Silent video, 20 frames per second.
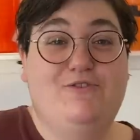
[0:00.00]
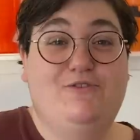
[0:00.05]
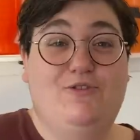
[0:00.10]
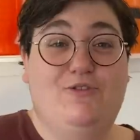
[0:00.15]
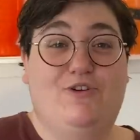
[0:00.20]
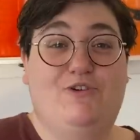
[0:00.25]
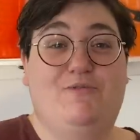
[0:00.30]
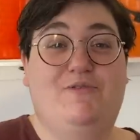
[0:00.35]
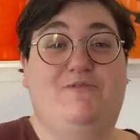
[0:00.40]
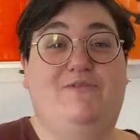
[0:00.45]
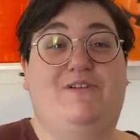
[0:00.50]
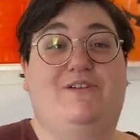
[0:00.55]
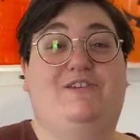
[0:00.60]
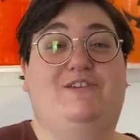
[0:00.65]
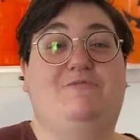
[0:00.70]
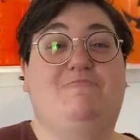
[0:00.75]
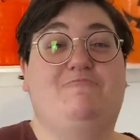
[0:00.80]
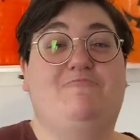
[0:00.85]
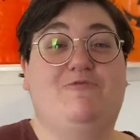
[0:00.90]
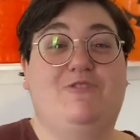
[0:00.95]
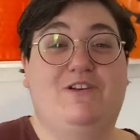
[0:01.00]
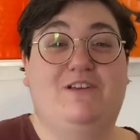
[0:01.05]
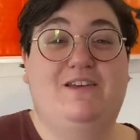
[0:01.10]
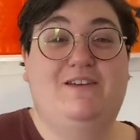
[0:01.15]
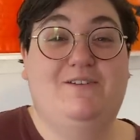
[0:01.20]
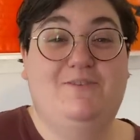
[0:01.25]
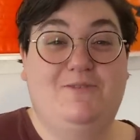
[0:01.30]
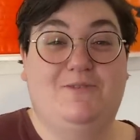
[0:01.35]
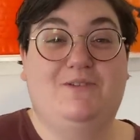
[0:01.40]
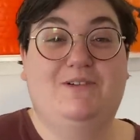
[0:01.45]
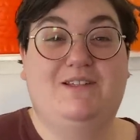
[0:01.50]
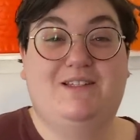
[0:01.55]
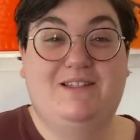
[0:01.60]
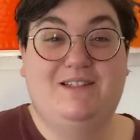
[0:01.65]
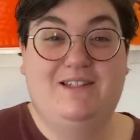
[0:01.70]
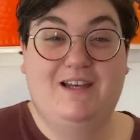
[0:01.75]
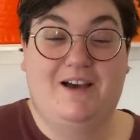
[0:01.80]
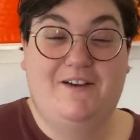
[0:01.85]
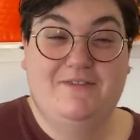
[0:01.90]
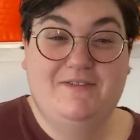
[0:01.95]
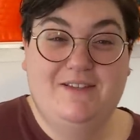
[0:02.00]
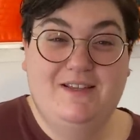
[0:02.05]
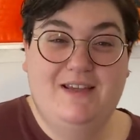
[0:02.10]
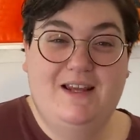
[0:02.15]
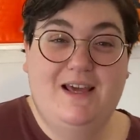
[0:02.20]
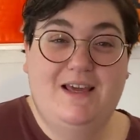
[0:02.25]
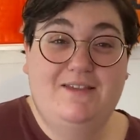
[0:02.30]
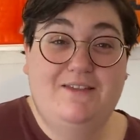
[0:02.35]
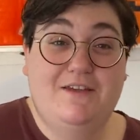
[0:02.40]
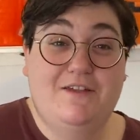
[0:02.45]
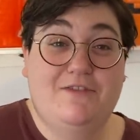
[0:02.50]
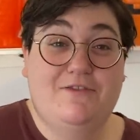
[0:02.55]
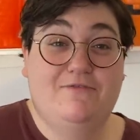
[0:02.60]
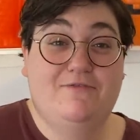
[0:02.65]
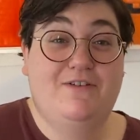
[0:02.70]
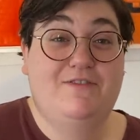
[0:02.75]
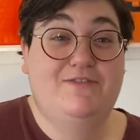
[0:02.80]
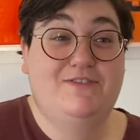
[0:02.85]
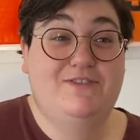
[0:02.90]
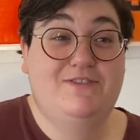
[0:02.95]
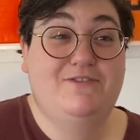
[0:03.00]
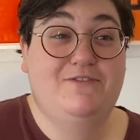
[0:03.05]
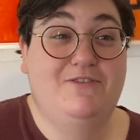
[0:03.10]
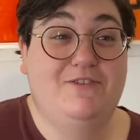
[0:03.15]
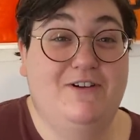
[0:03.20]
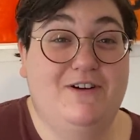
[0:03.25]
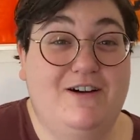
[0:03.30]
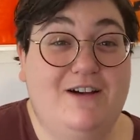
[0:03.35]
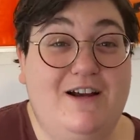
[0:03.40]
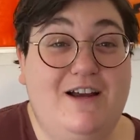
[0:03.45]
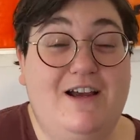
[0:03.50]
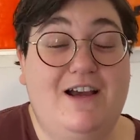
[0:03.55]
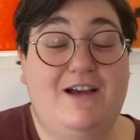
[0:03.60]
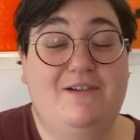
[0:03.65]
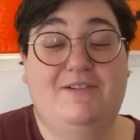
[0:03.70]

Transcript: Laura, we found some really cool stuff today at the thrift store. We did.